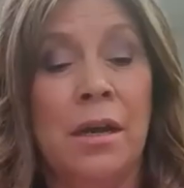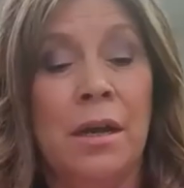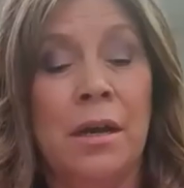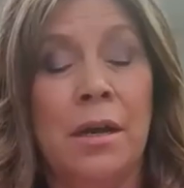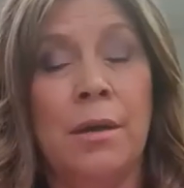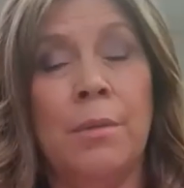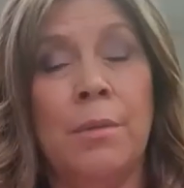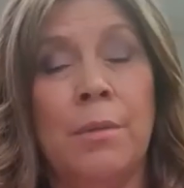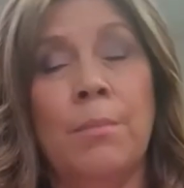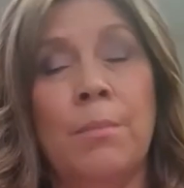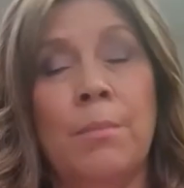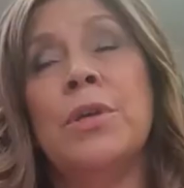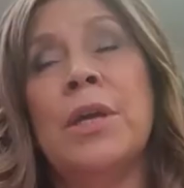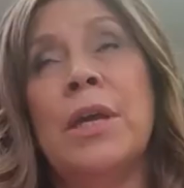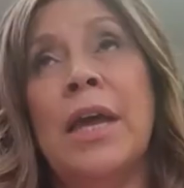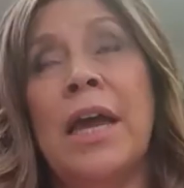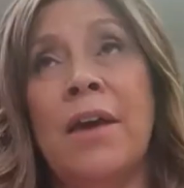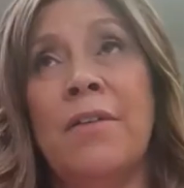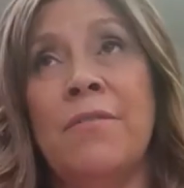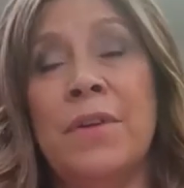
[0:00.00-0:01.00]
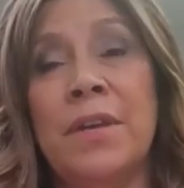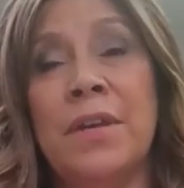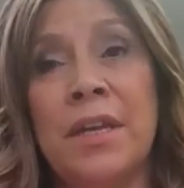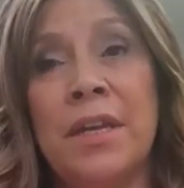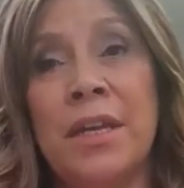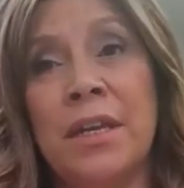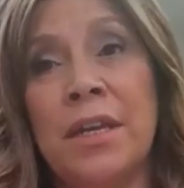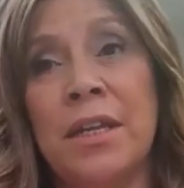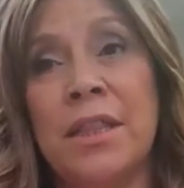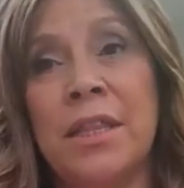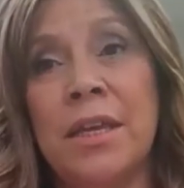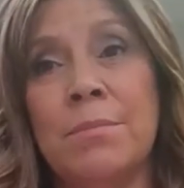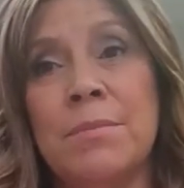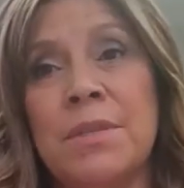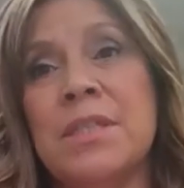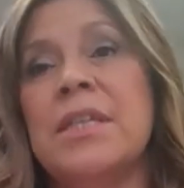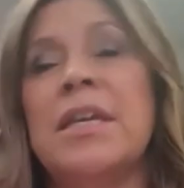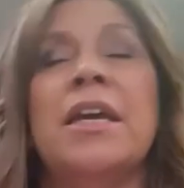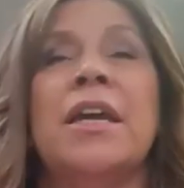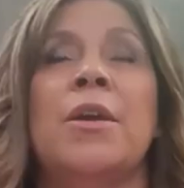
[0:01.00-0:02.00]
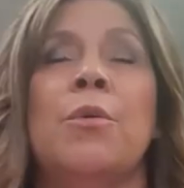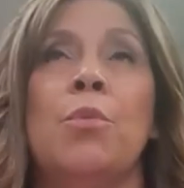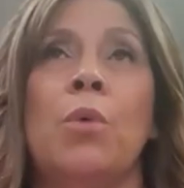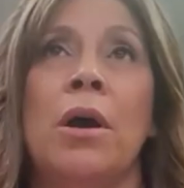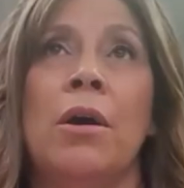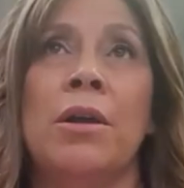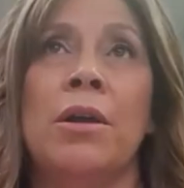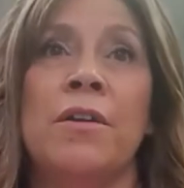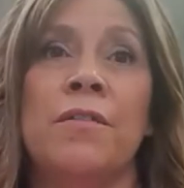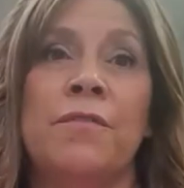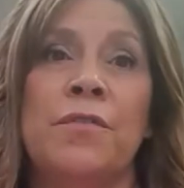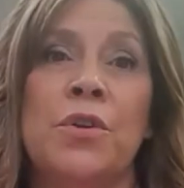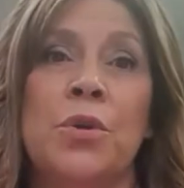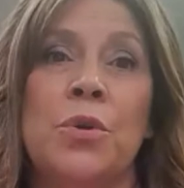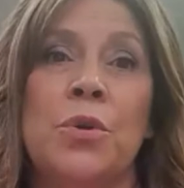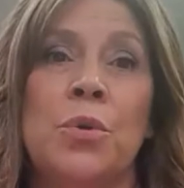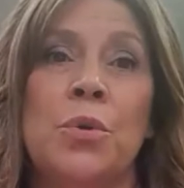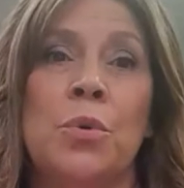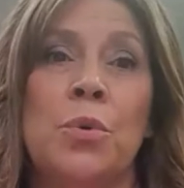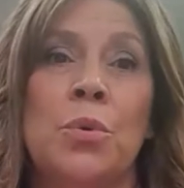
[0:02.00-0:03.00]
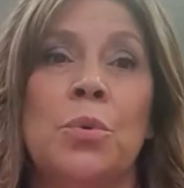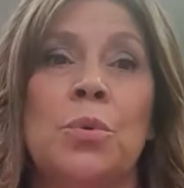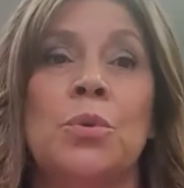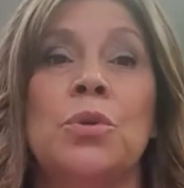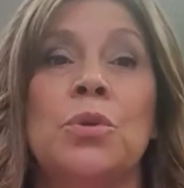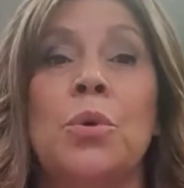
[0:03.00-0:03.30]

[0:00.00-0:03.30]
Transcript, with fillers: um, having them say well if you